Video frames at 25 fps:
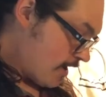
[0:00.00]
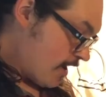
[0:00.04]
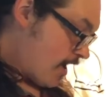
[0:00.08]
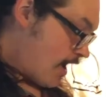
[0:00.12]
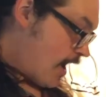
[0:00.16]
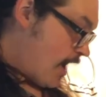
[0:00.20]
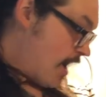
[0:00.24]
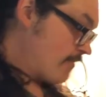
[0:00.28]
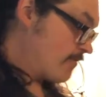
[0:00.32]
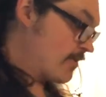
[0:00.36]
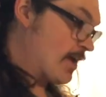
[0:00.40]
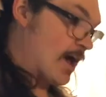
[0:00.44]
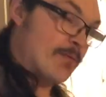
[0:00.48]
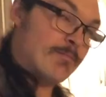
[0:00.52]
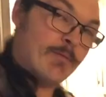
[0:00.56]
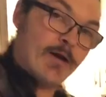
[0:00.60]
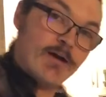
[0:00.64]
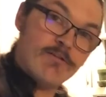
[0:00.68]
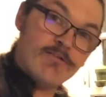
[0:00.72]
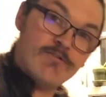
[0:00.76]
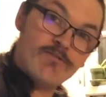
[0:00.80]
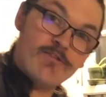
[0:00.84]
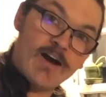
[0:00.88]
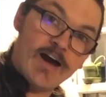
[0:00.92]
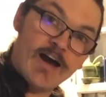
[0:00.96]
I've got my
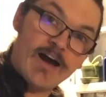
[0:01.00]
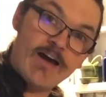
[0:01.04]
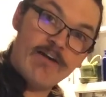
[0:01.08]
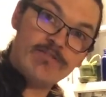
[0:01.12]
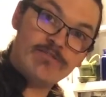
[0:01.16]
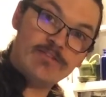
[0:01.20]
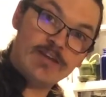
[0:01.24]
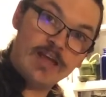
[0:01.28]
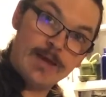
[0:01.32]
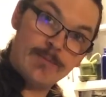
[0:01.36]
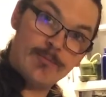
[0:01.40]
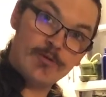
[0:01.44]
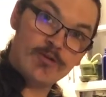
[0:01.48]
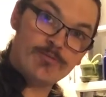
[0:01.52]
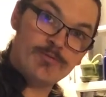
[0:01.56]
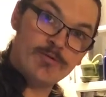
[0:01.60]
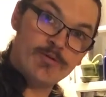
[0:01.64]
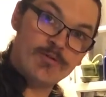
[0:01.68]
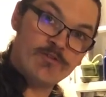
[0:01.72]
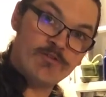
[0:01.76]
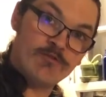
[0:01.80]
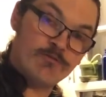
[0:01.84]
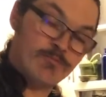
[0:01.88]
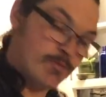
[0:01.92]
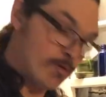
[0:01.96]
5
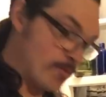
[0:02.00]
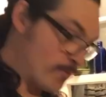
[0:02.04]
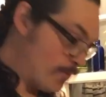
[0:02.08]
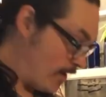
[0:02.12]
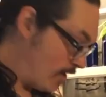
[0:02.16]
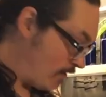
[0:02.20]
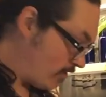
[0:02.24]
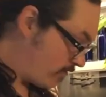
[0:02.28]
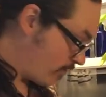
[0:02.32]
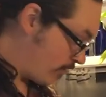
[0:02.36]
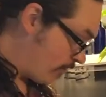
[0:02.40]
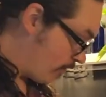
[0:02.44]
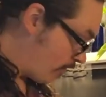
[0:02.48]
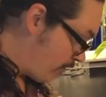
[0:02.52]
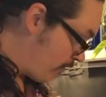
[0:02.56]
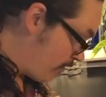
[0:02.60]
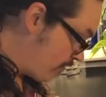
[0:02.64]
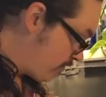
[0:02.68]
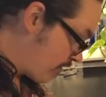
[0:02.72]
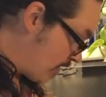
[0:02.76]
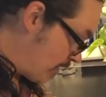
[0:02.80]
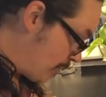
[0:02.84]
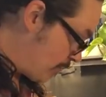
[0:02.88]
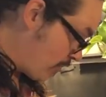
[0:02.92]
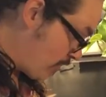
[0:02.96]
tablespoons of pimentos
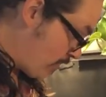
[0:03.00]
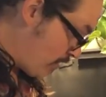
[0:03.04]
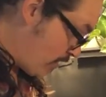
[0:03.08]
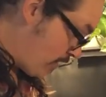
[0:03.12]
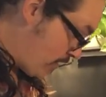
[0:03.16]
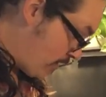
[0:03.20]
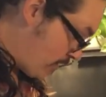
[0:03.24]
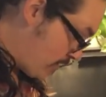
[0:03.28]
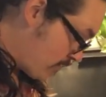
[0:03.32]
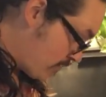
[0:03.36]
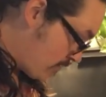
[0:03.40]
that I'm going to